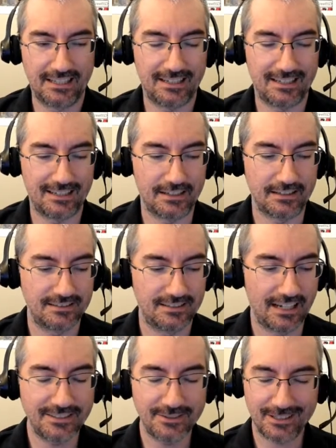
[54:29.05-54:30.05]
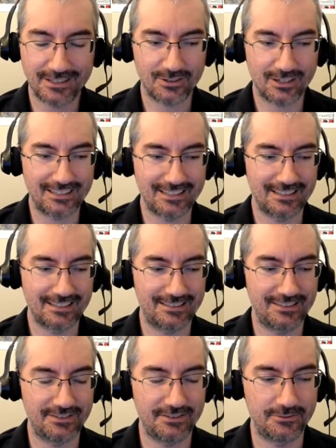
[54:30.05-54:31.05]
I do not try
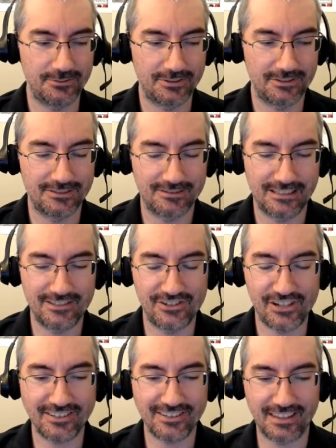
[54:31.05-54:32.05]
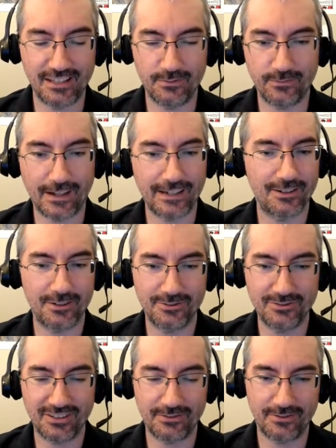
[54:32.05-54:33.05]
to ingest the fire
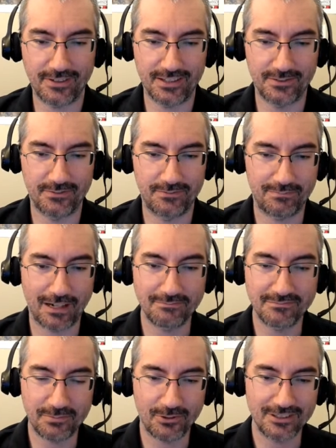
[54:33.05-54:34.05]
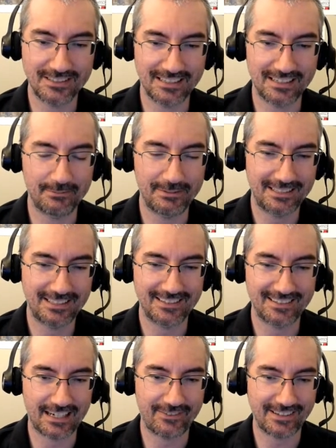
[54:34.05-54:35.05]
hose of problem reports that come into the
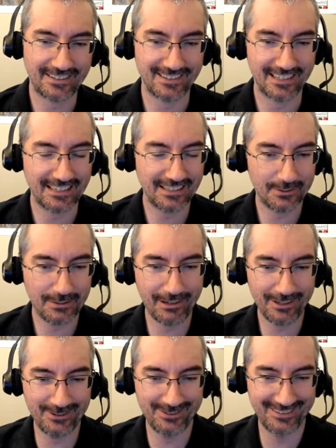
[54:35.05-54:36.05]
ZFS on Linux repo.